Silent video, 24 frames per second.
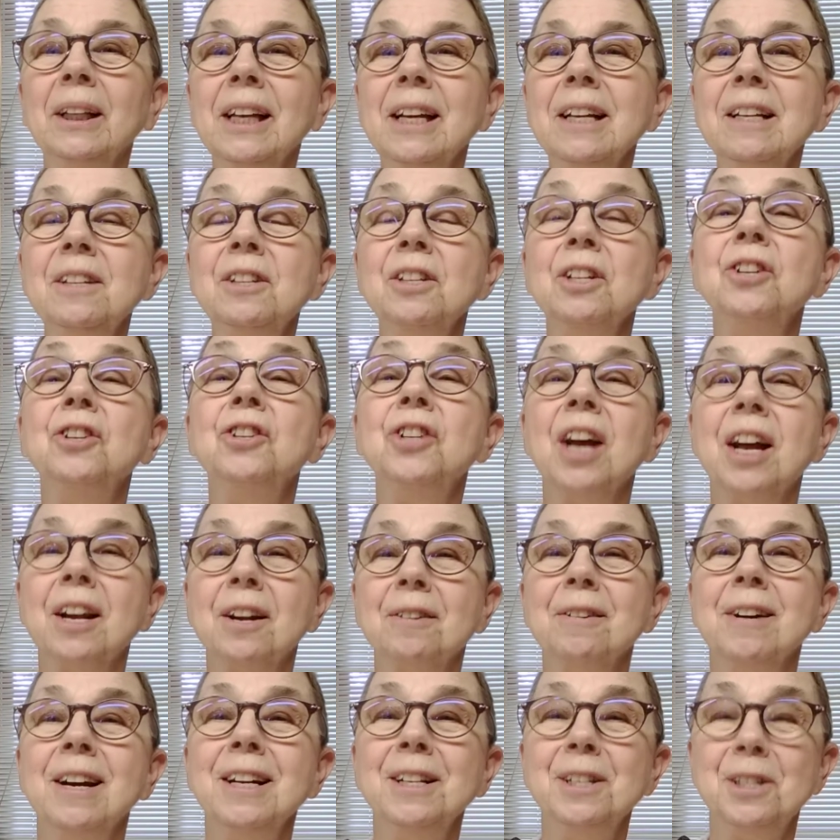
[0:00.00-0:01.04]
to
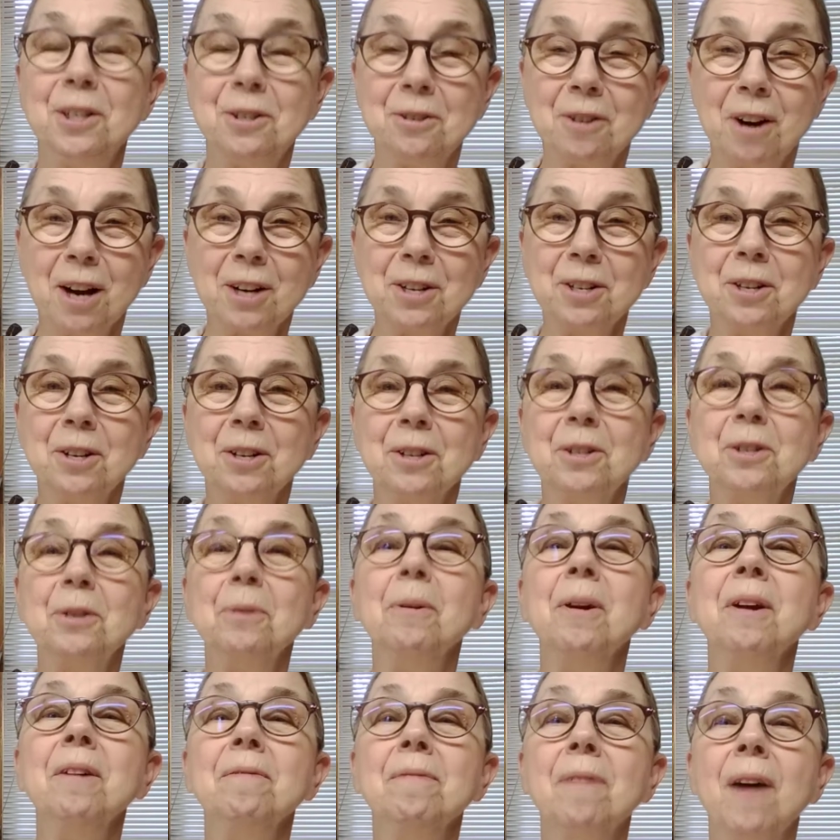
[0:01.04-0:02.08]
generate structure, to
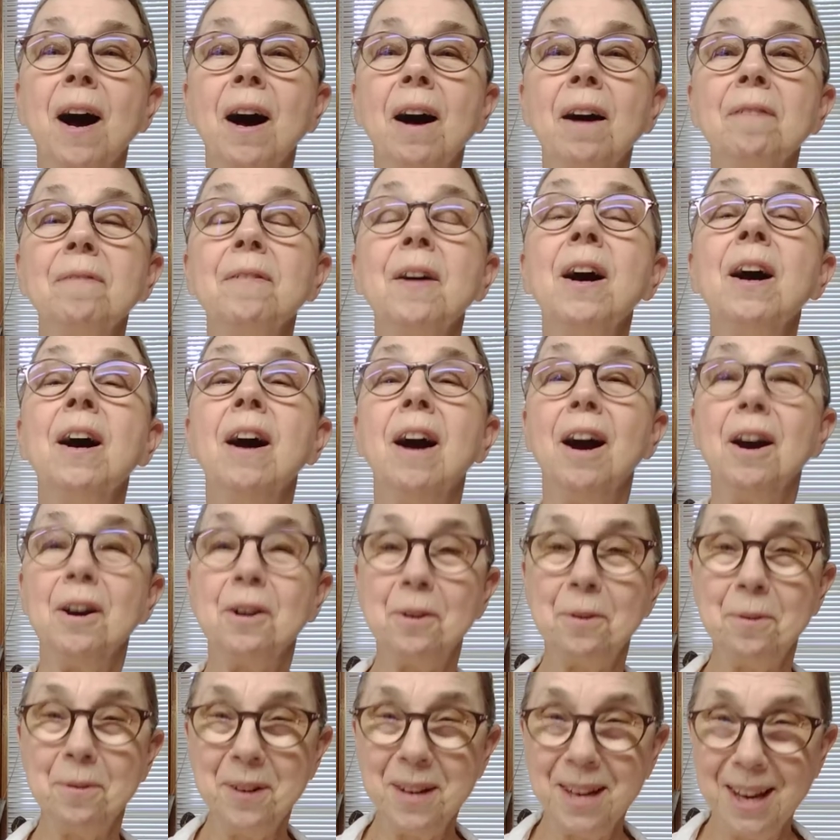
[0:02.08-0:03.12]
evolve our
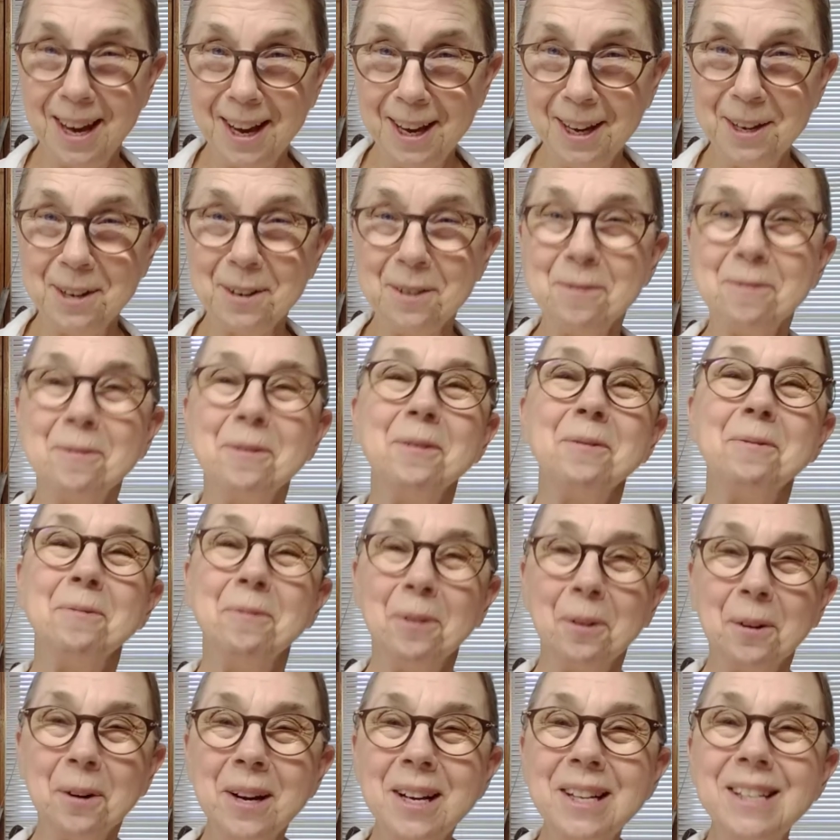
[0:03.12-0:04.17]
creative
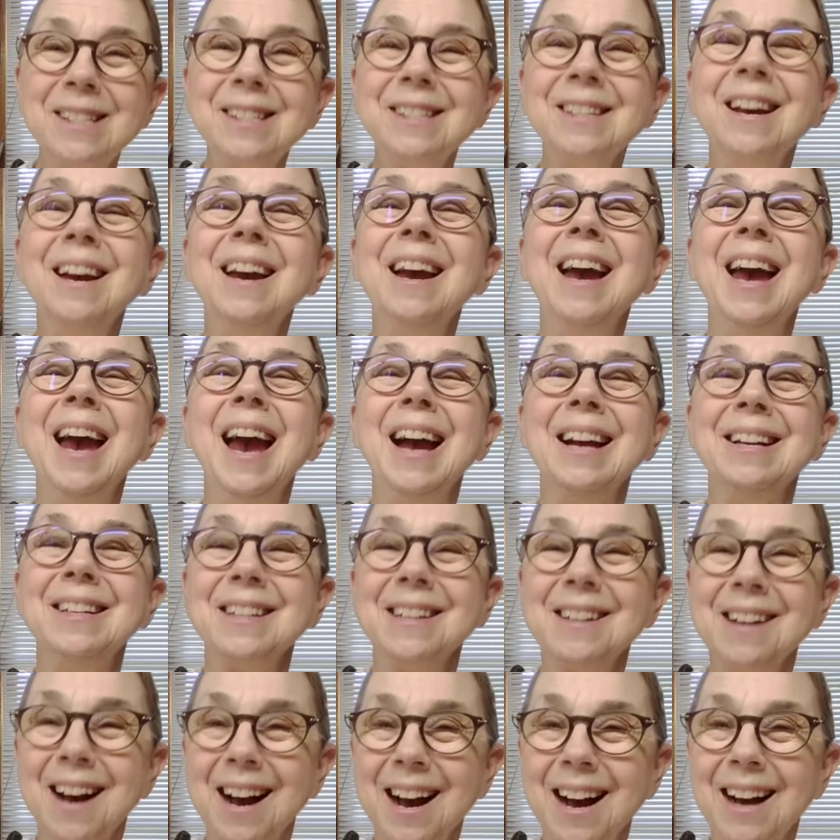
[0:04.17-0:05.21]
voice, and to
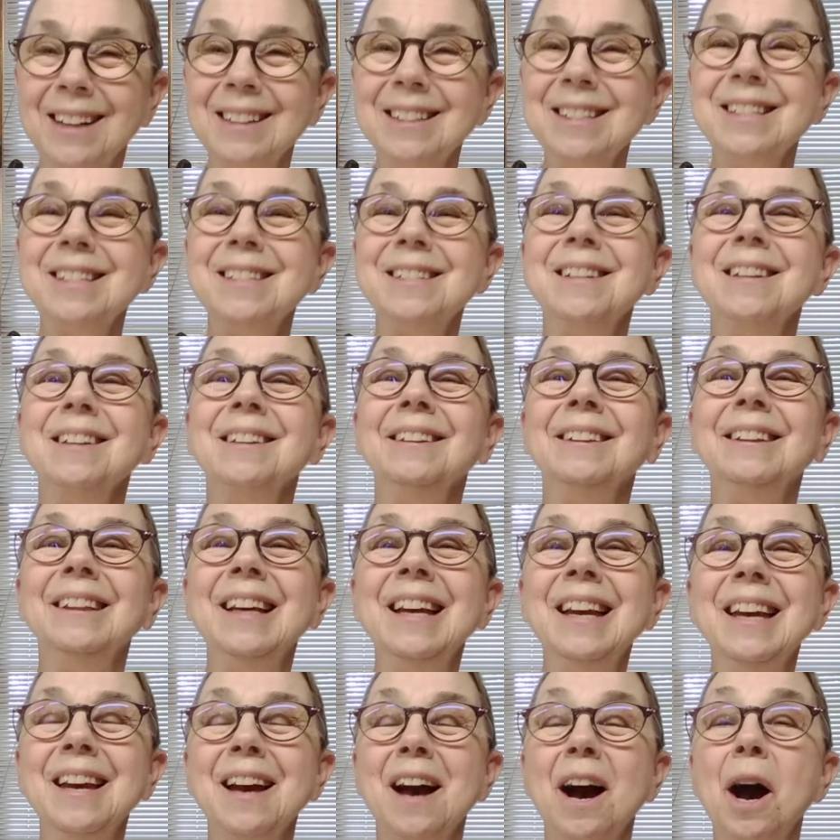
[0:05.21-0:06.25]

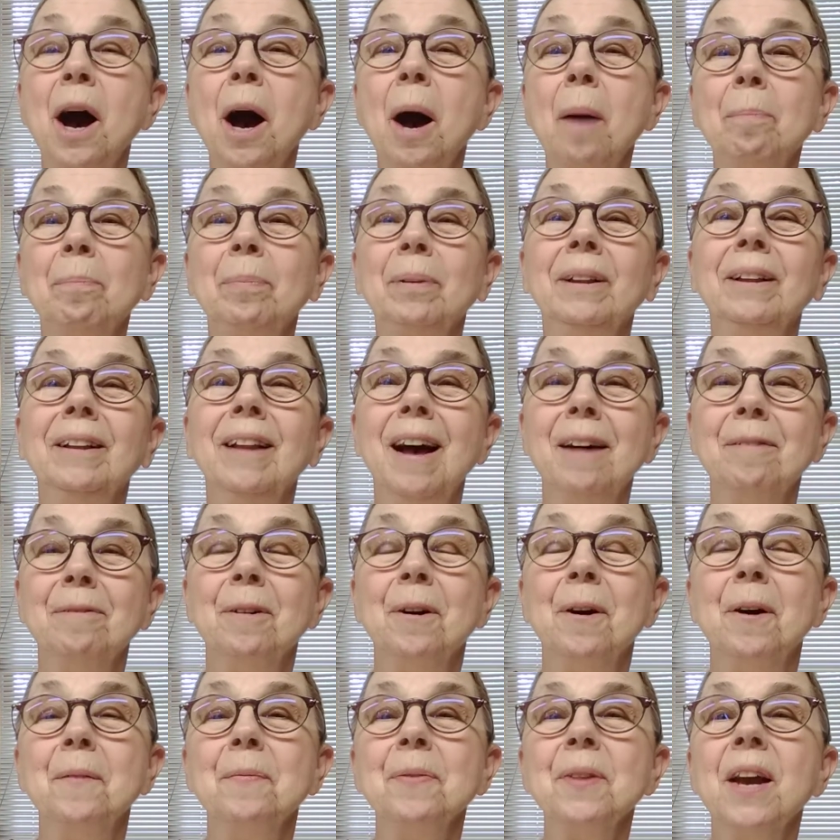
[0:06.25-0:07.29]
constantly
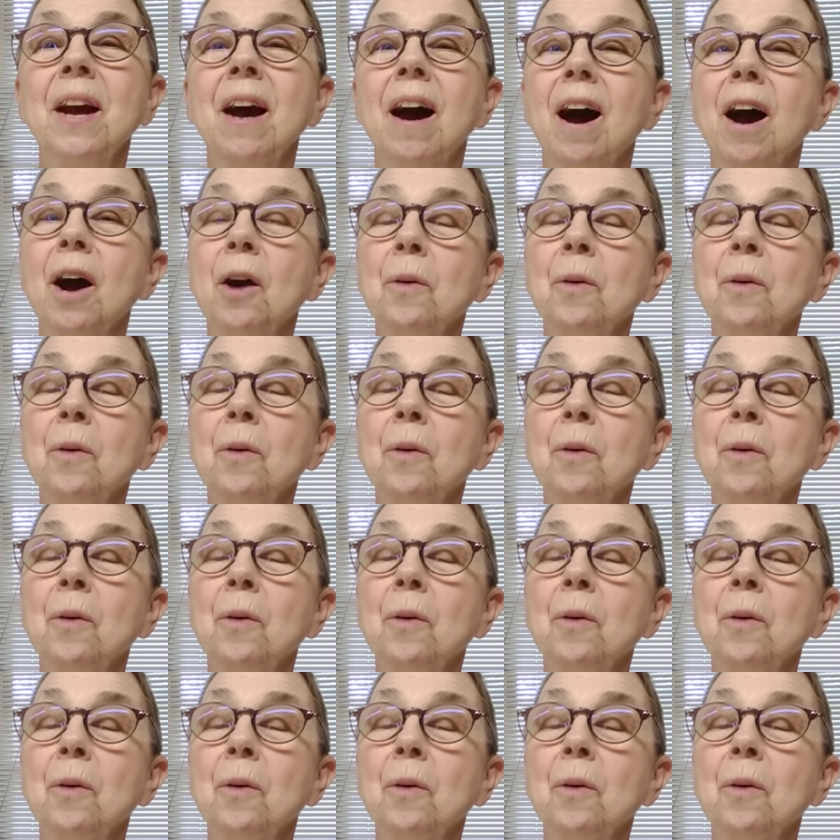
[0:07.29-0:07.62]
up-level our